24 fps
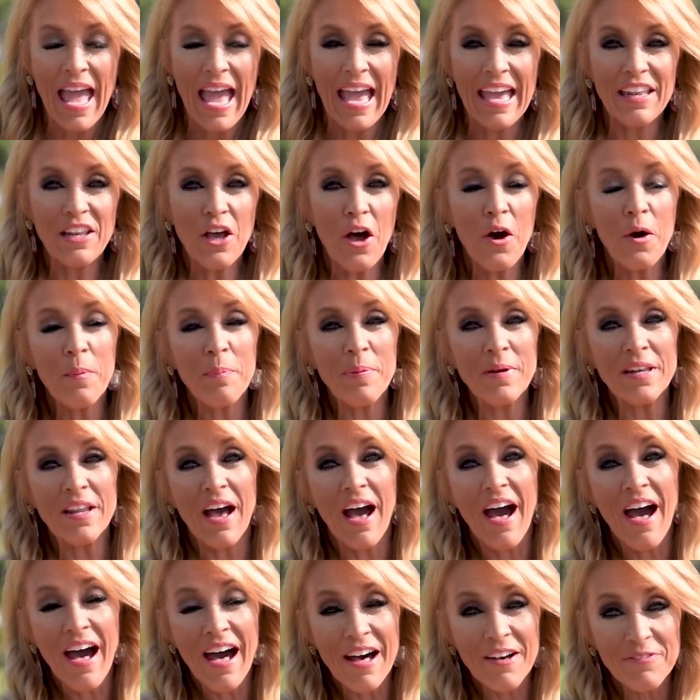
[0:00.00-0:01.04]
and open
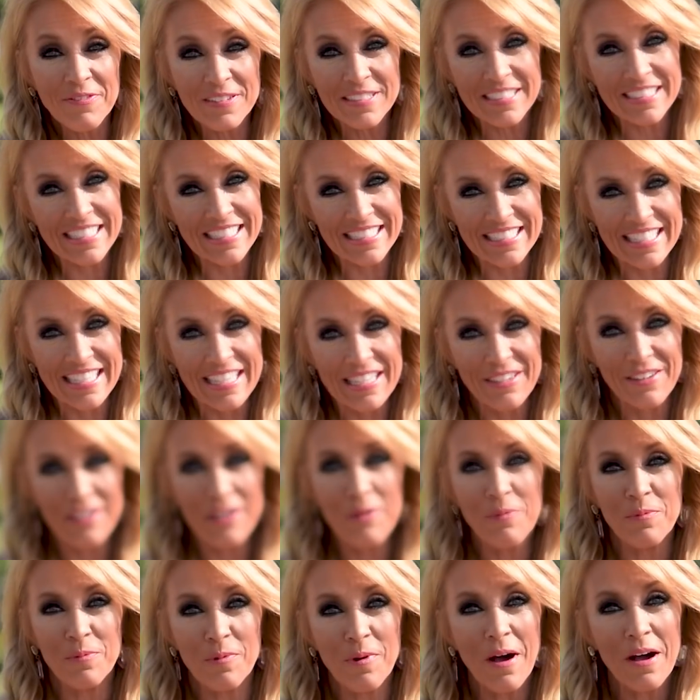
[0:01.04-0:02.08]
offices here
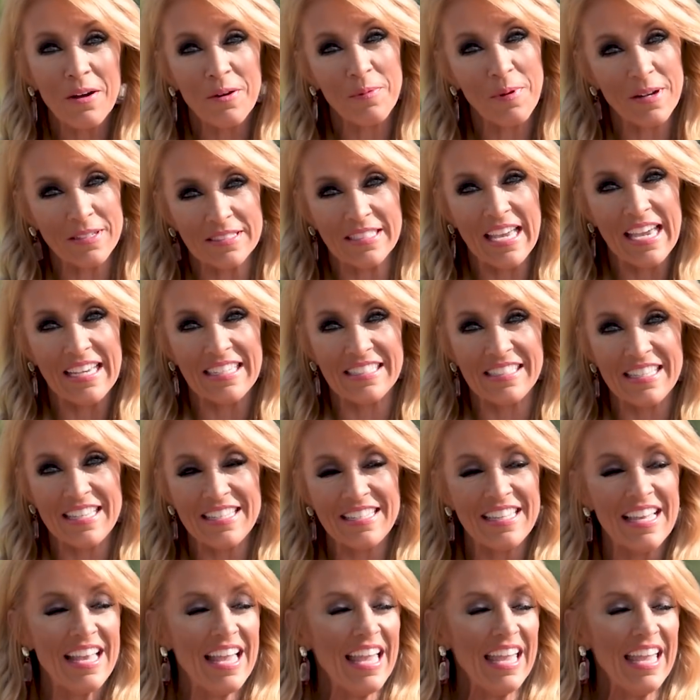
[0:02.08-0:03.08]
in Rockwall, Texas.